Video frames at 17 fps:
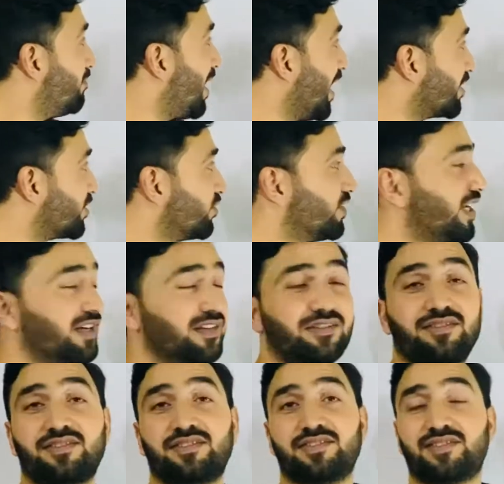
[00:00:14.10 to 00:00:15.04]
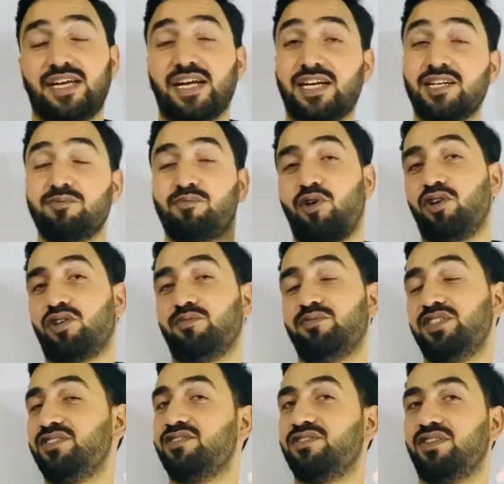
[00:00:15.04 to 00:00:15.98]
back to the second part of
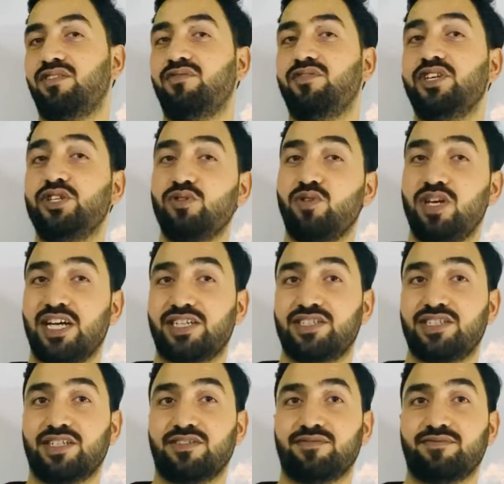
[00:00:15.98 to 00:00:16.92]
this video lecture.